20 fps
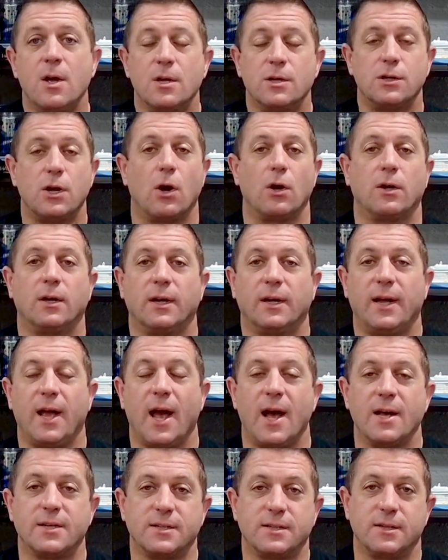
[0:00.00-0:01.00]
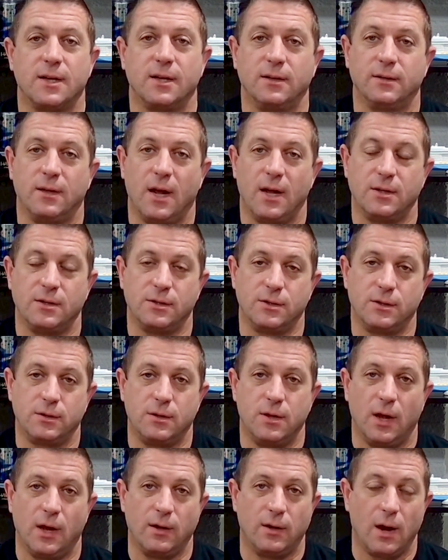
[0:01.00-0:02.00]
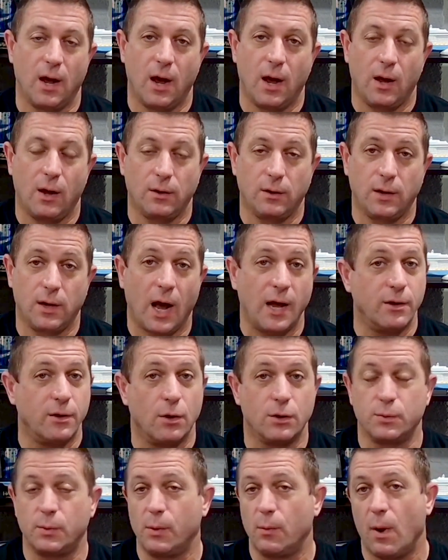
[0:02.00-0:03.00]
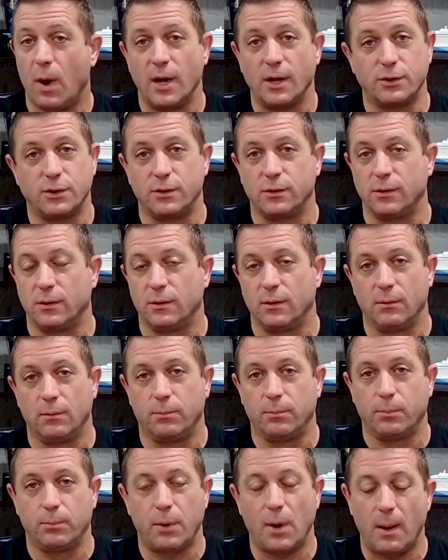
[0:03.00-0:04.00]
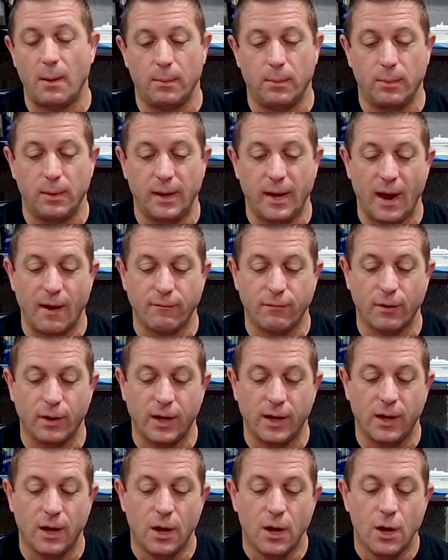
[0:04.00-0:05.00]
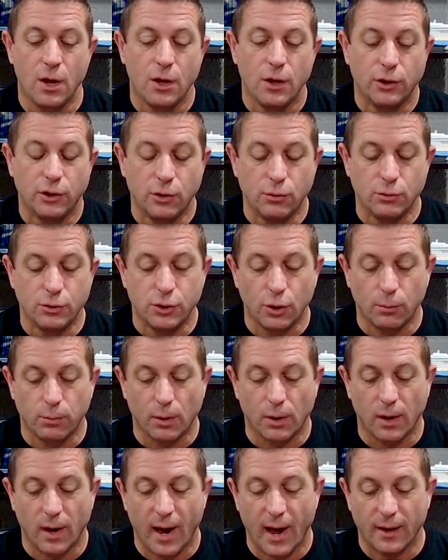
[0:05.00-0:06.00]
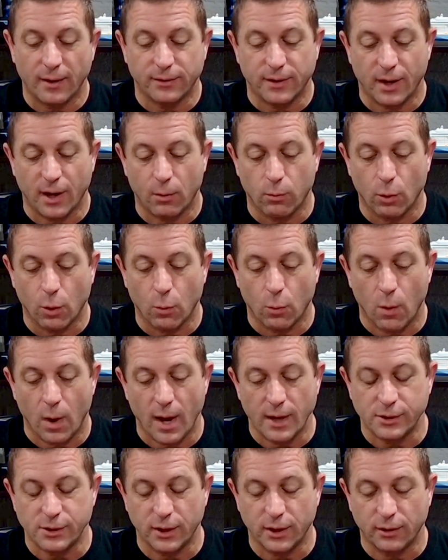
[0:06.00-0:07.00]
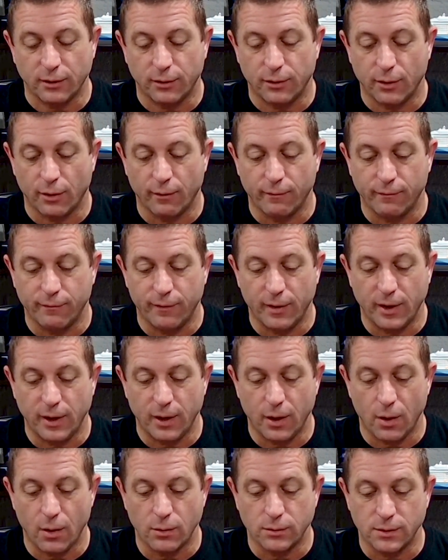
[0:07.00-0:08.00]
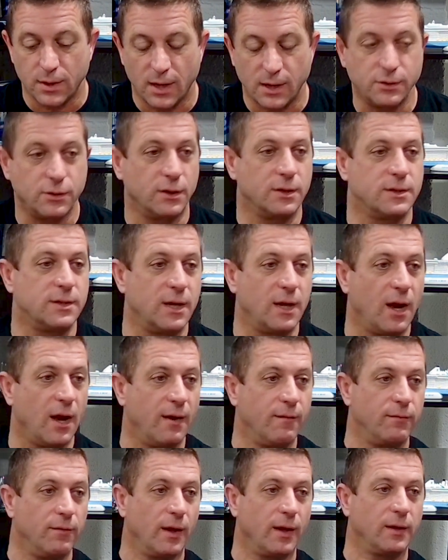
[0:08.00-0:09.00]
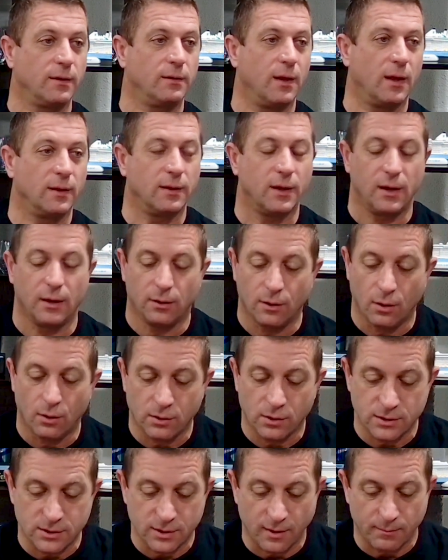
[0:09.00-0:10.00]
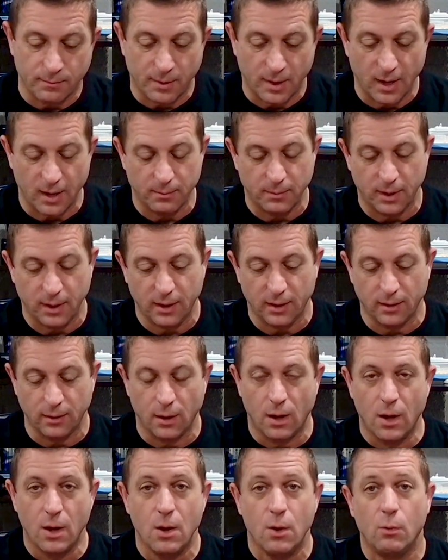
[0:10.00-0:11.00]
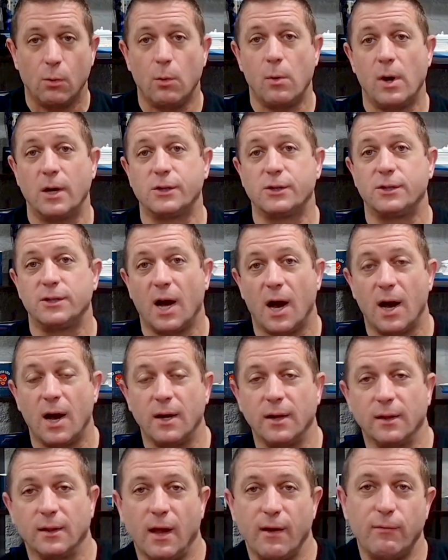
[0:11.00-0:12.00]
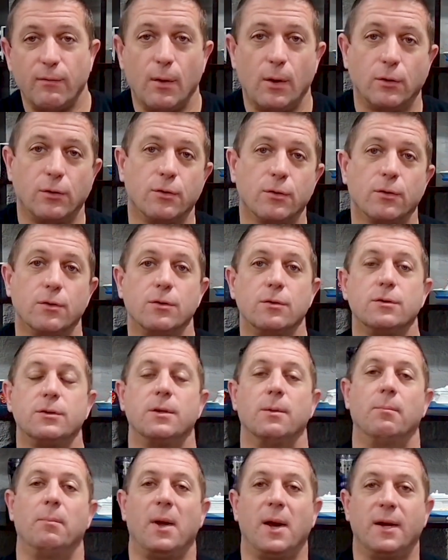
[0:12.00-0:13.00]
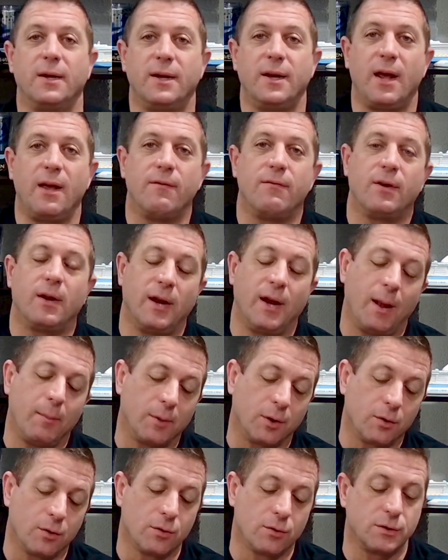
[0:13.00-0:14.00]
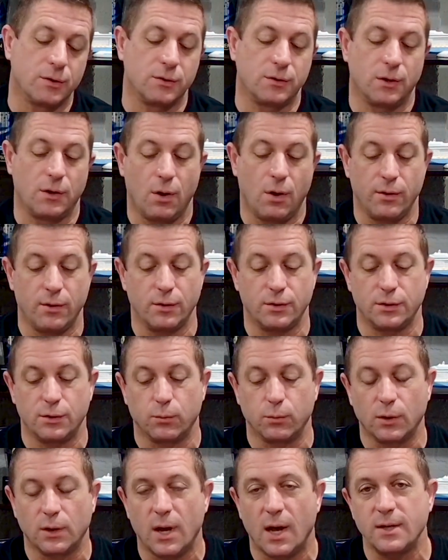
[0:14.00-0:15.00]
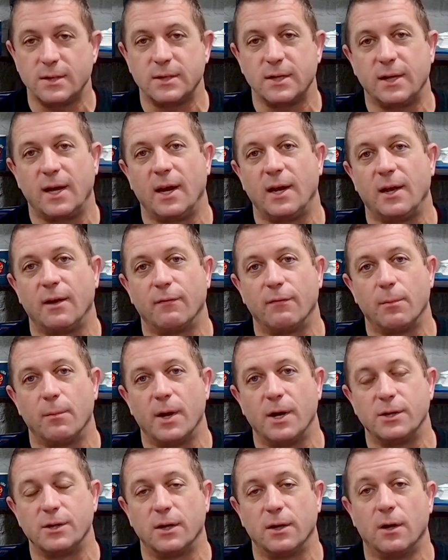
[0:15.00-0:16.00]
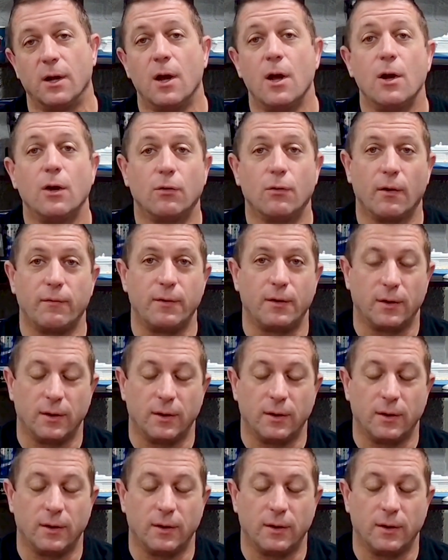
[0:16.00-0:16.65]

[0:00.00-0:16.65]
talking to guests, and God knows we watch probably every YouTuber out there. We're watching their videos. As you can see, I have like Lalita Loca stuff behind me, and we watch Don and Life Well Cruised and Ben and David and Emma Cruises and all this. So we're constantly getting information. Griff and